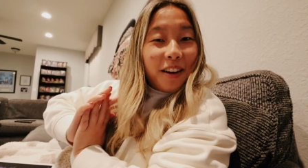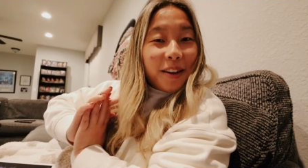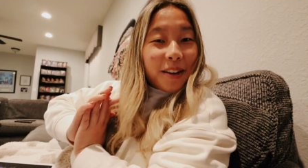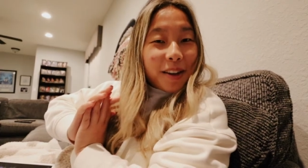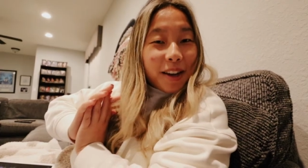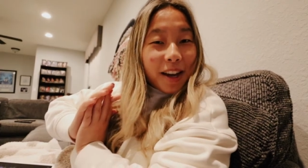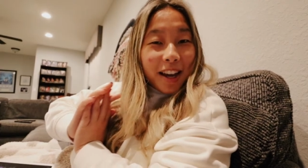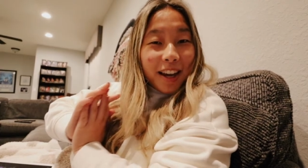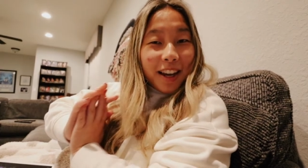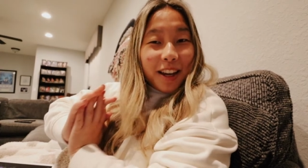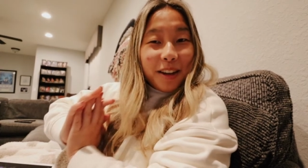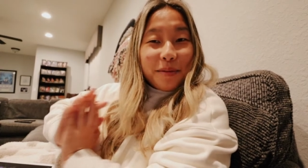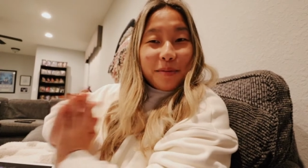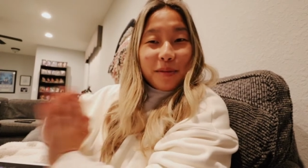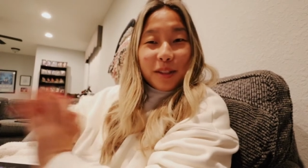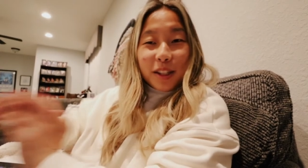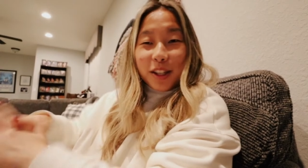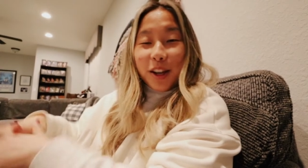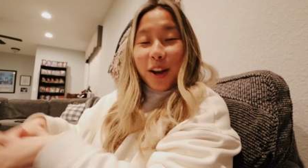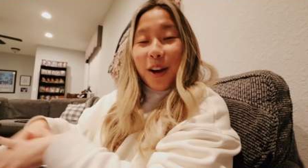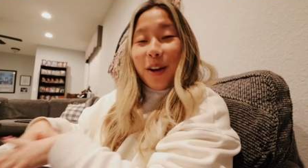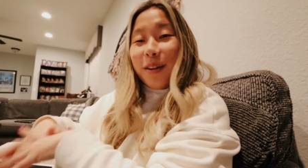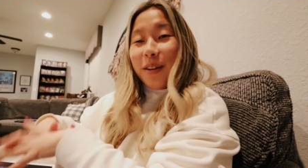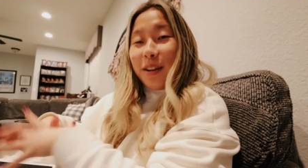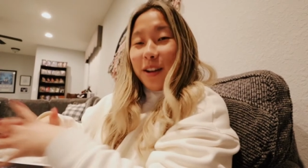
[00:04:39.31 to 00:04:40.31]
Okay,
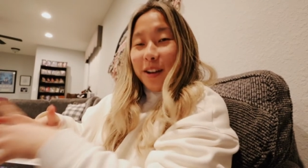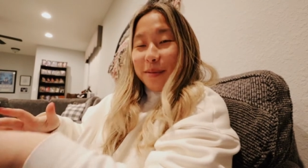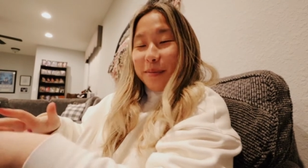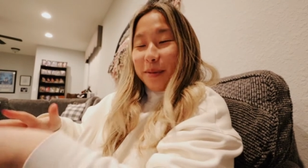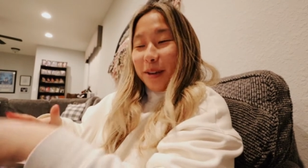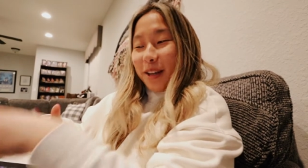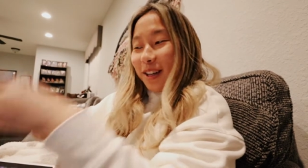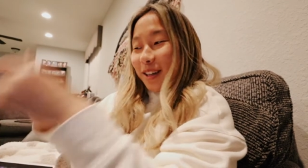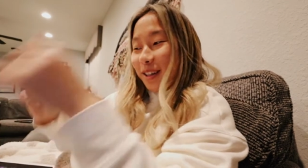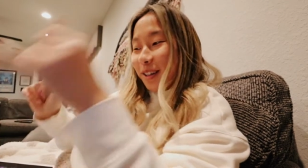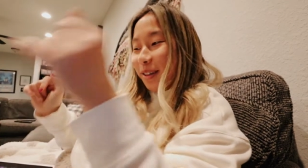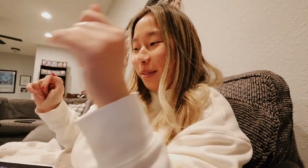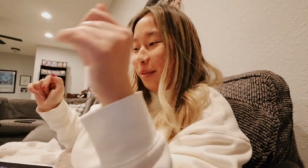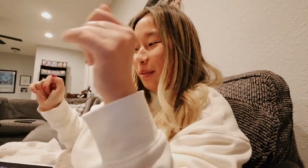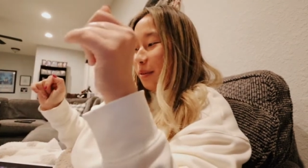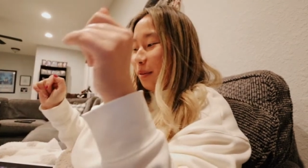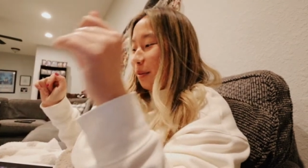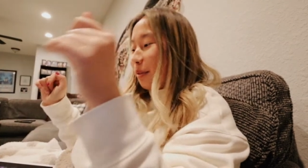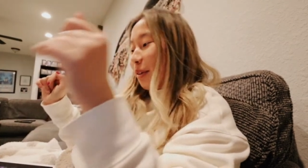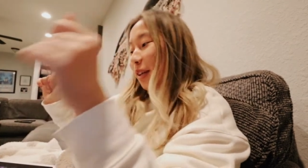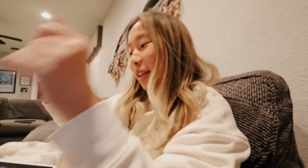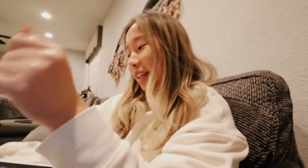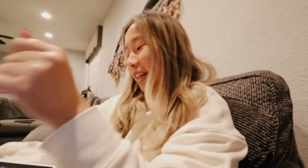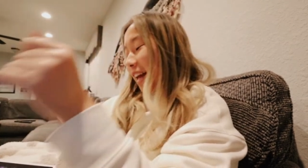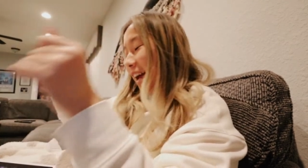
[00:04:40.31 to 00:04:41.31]
so I've been
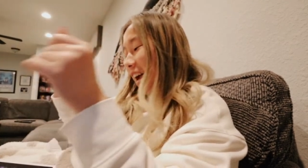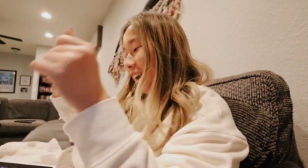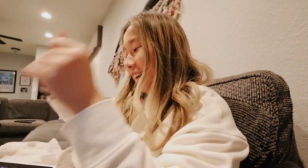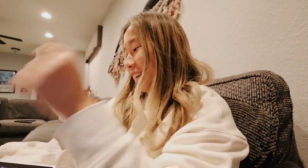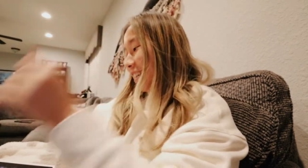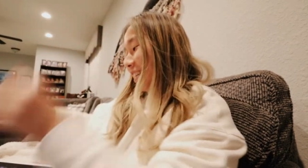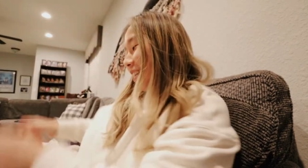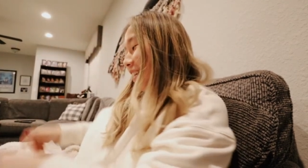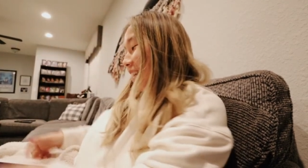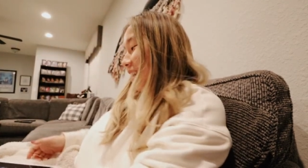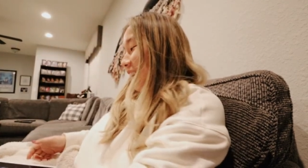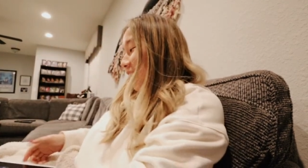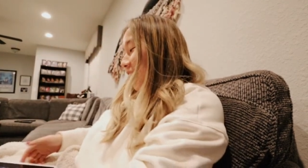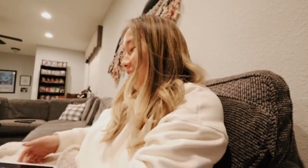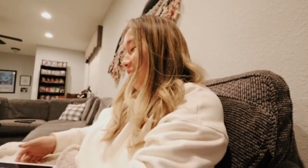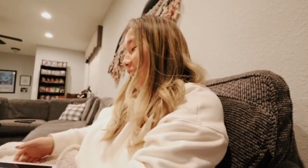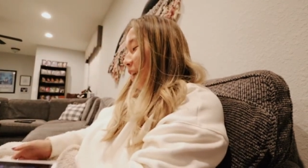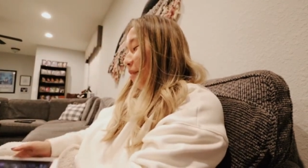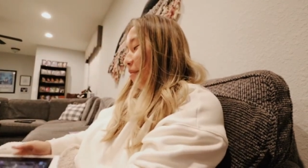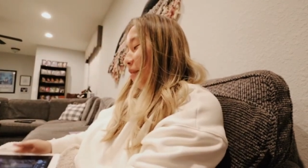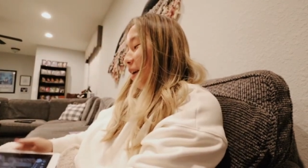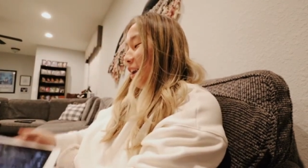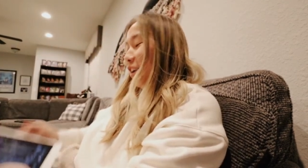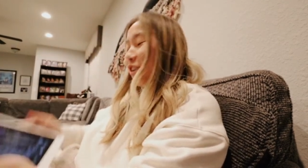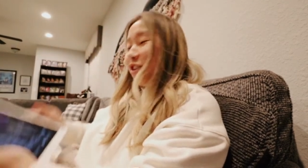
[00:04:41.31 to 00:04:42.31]
relaxing.
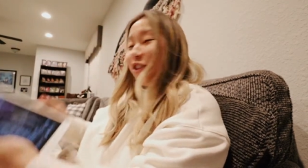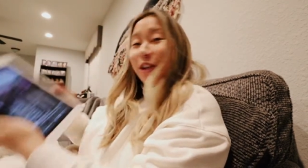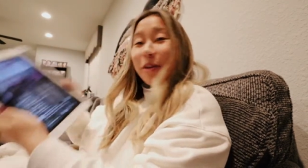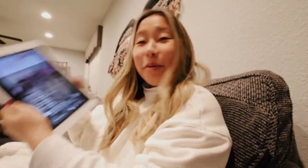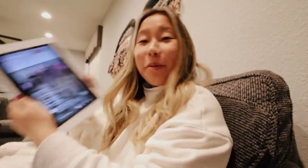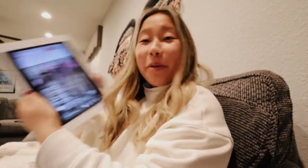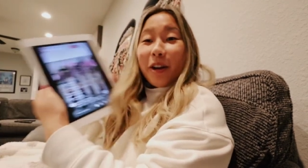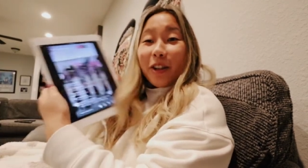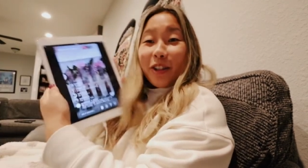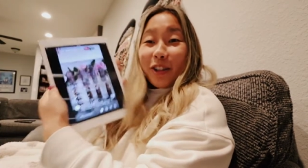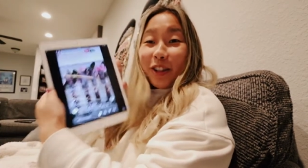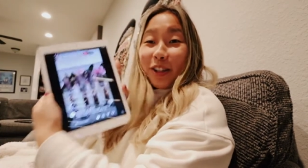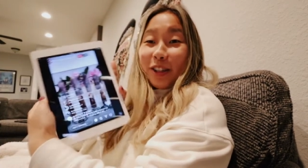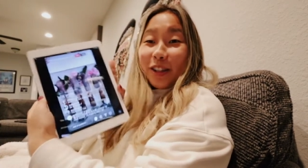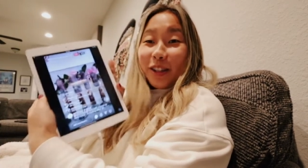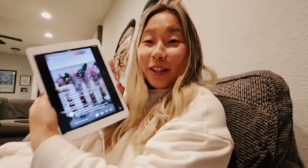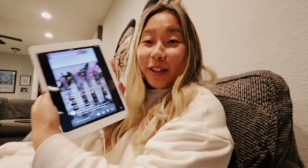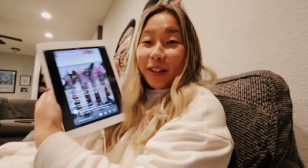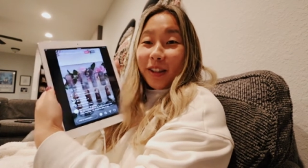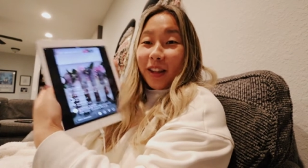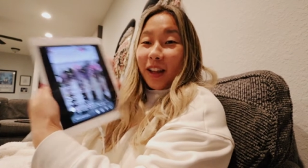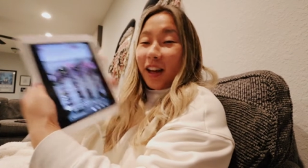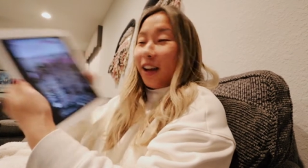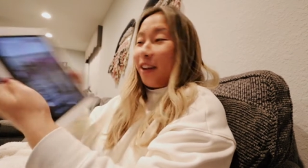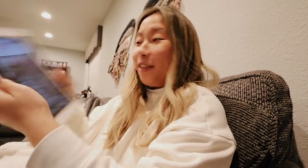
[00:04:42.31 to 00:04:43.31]
I'm actually watching
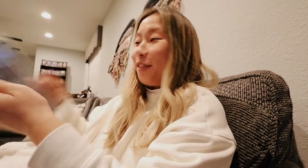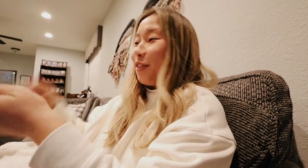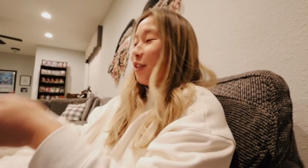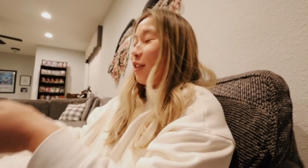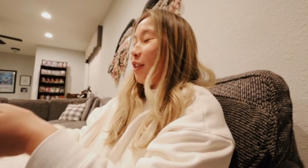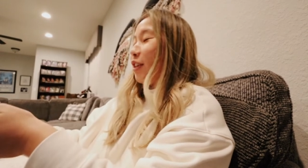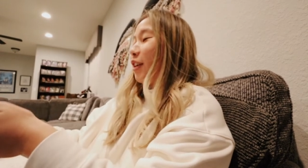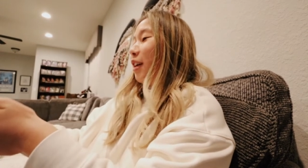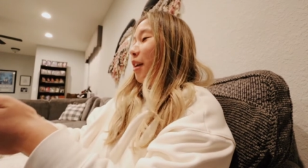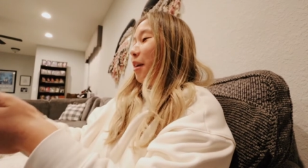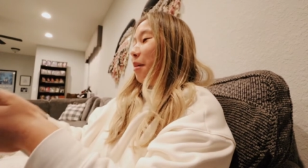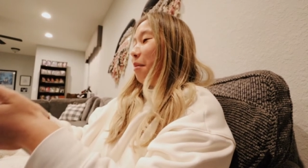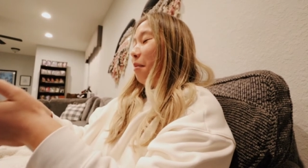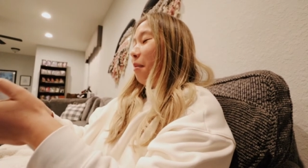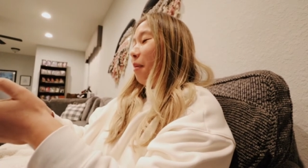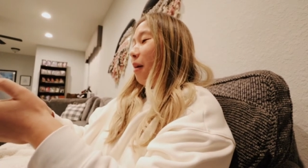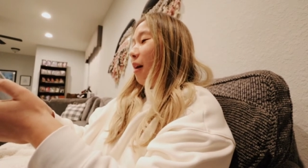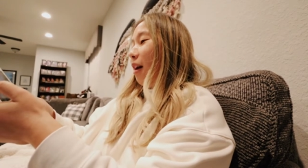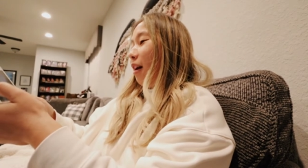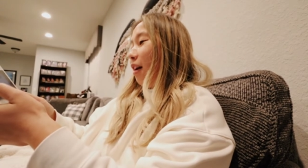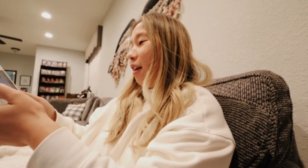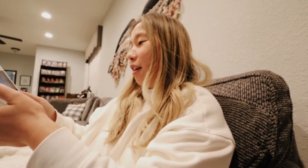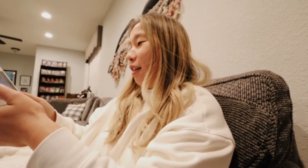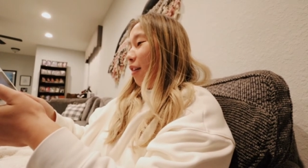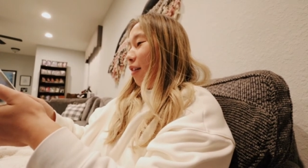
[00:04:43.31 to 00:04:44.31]
this live stream
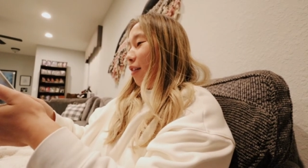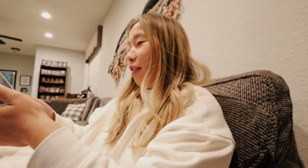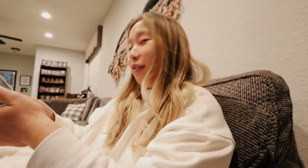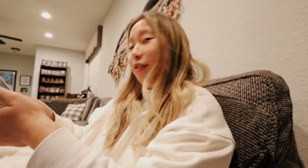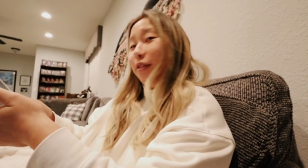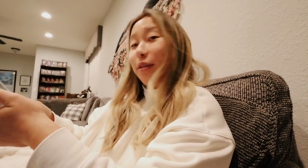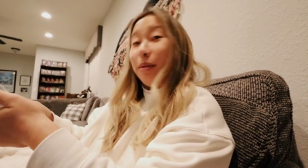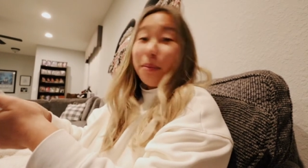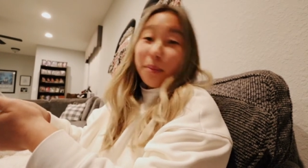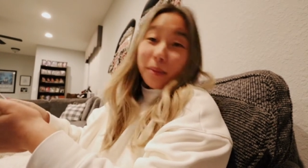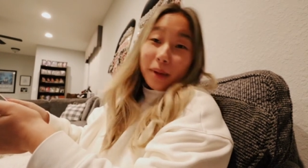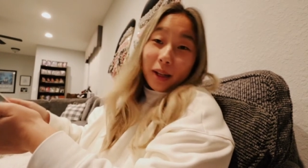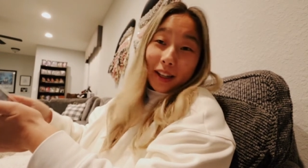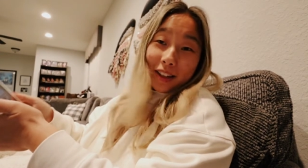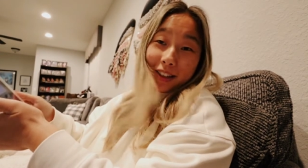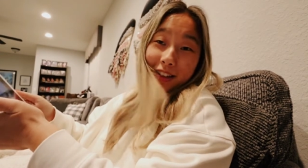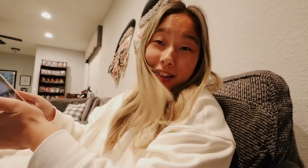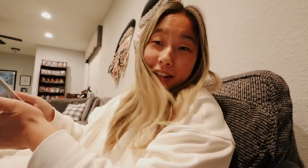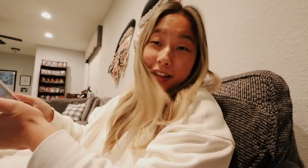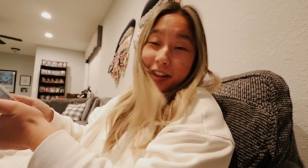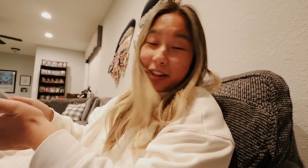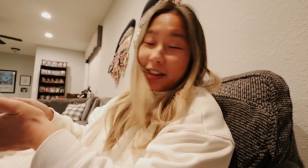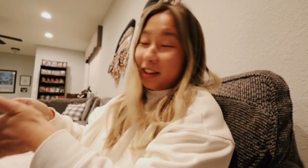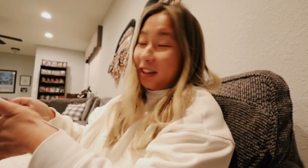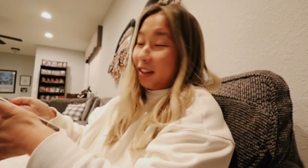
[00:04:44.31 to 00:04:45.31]
of
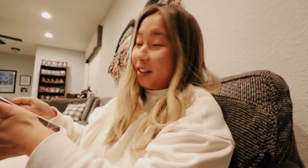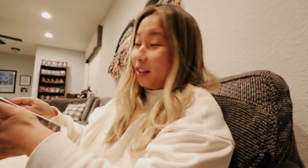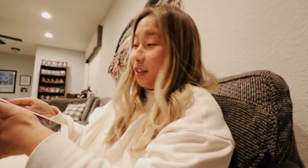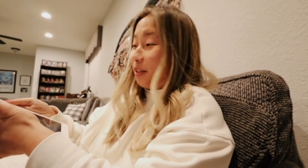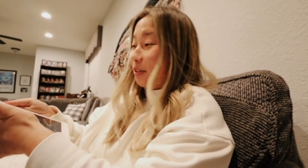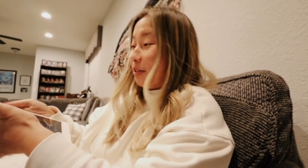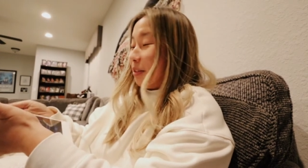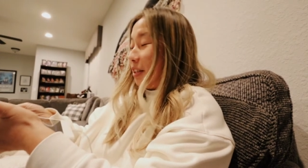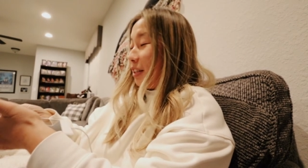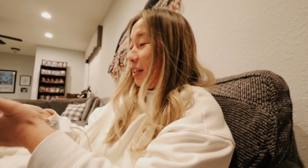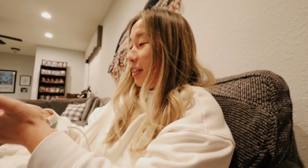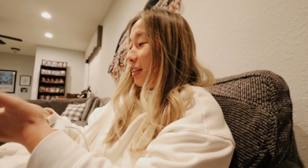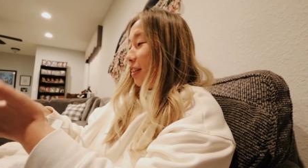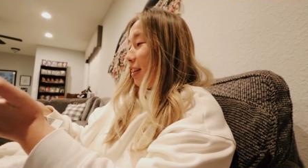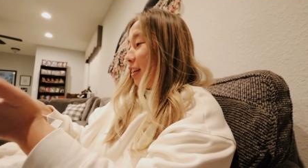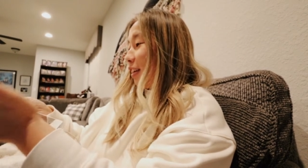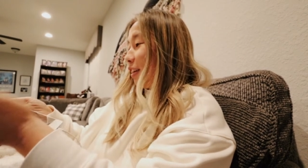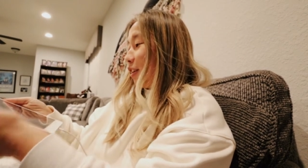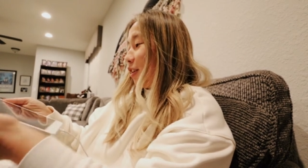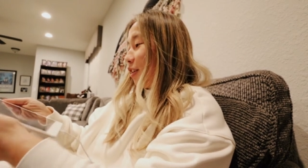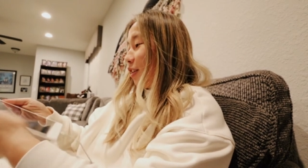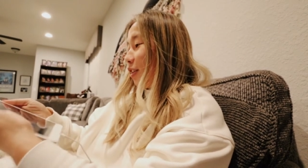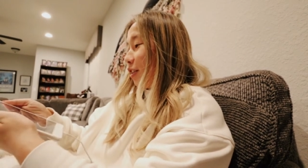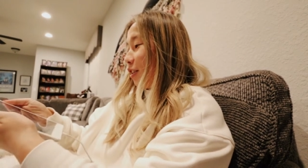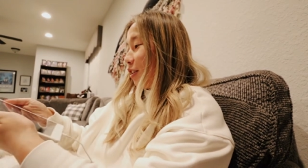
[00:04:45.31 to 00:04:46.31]
Amanda and doing like
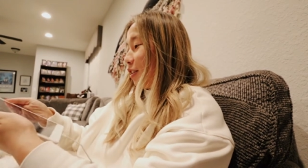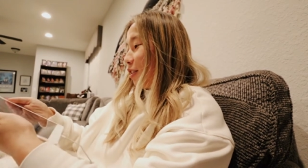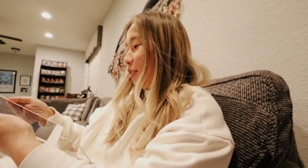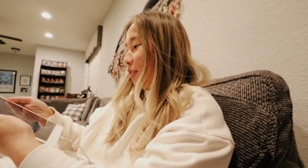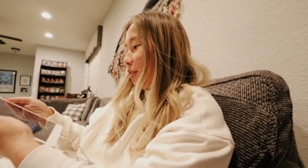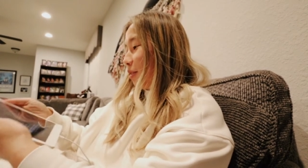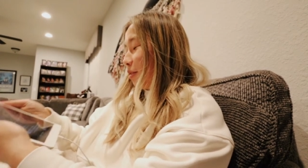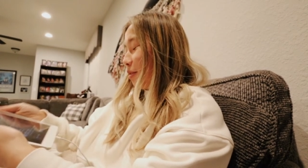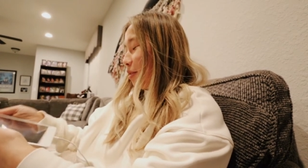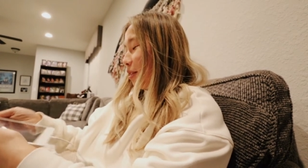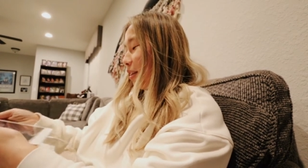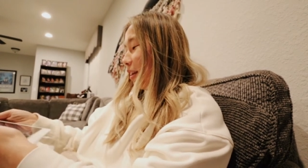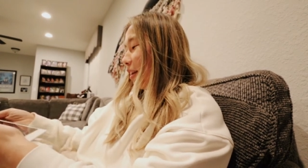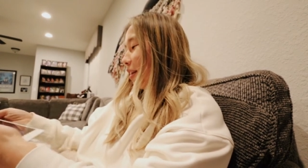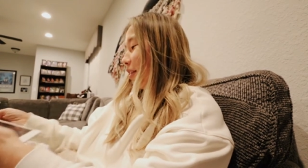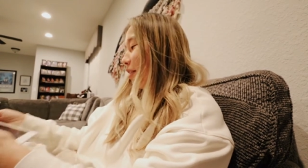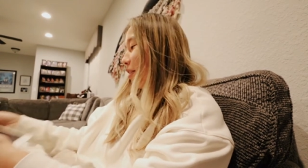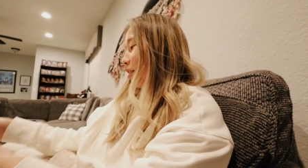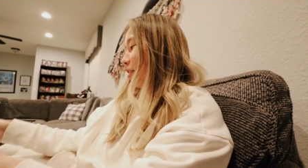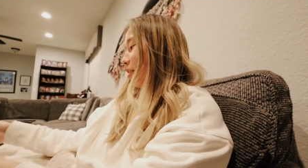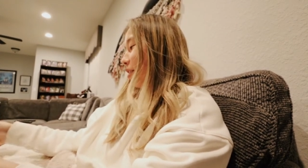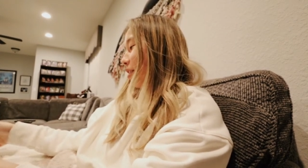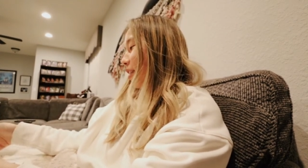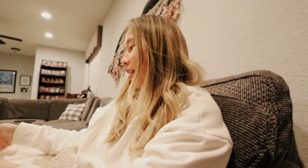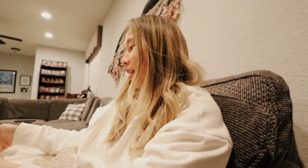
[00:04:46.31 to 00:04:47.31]
her crystal
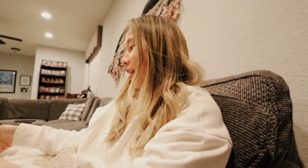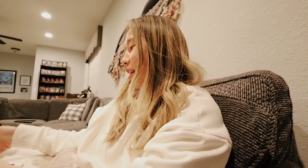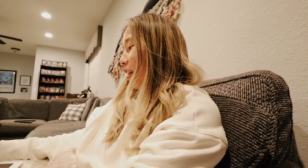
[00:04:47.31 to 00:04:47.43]
sales.